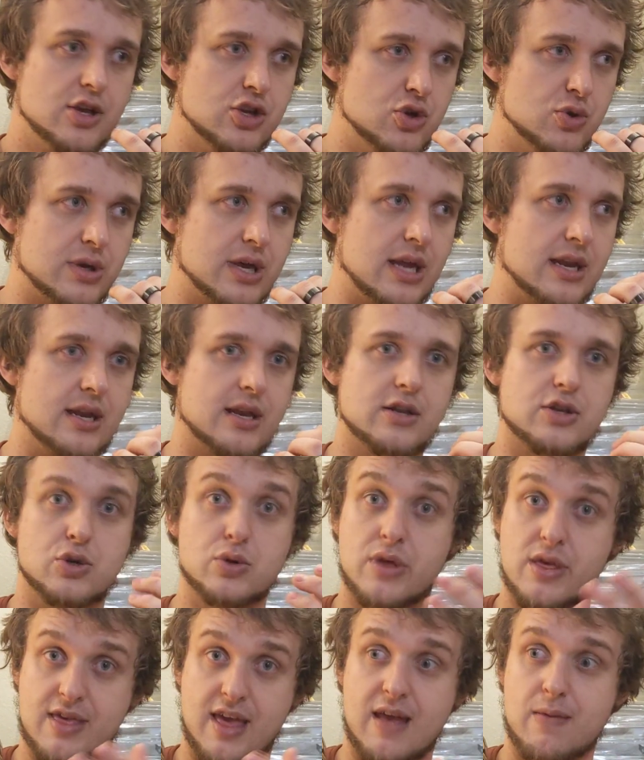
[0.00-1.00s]
you can
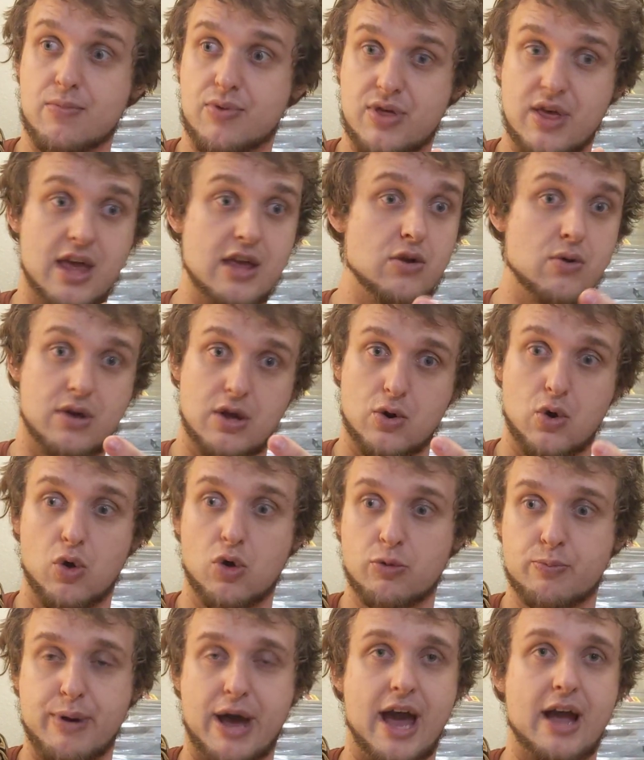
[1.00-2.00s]
do the same thing. You can
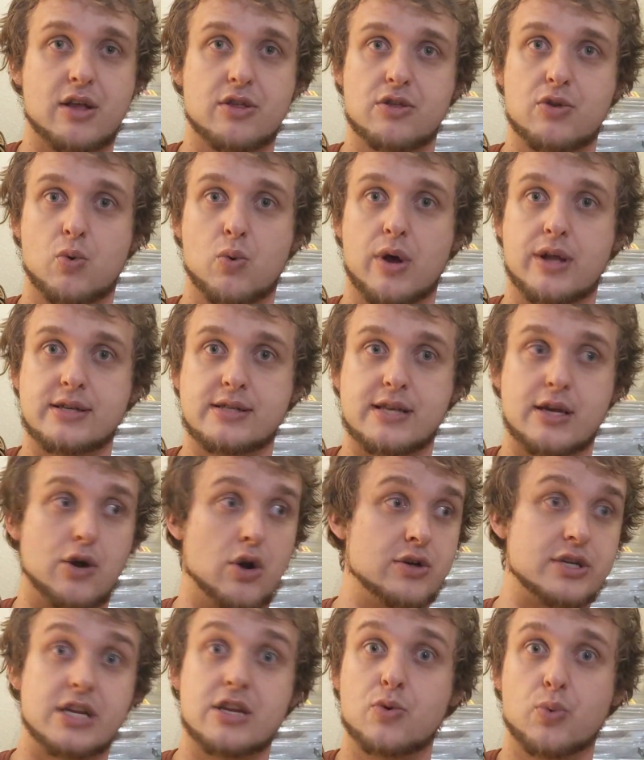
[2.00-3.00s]
hold back the ones that
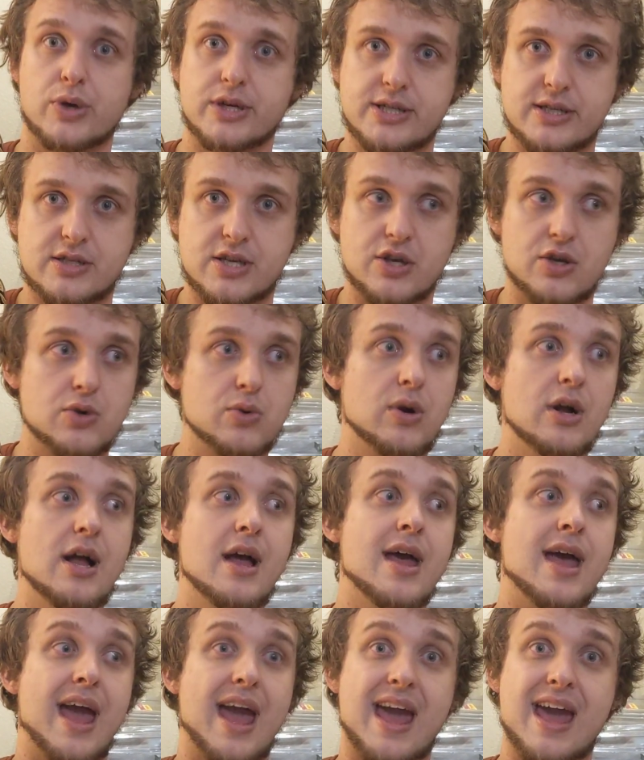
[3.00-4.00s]
aren't any risk to you.
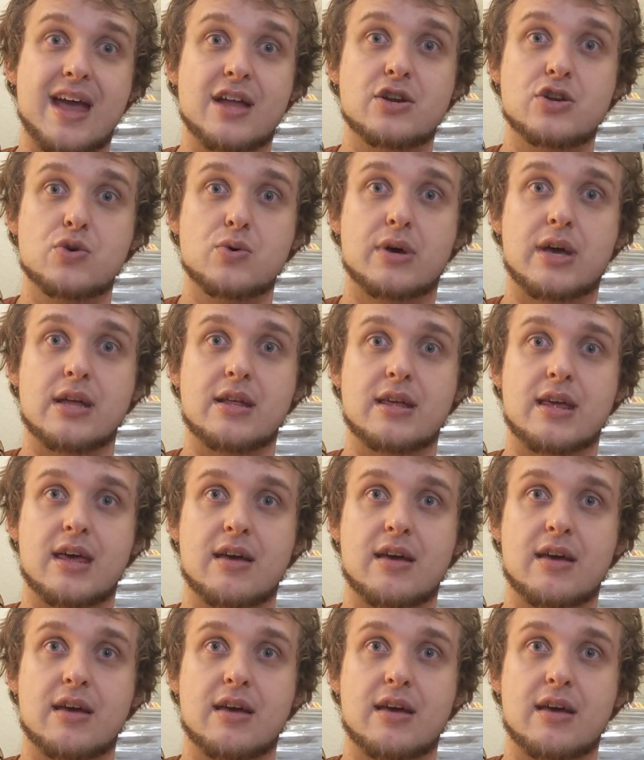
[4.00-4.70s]
And you can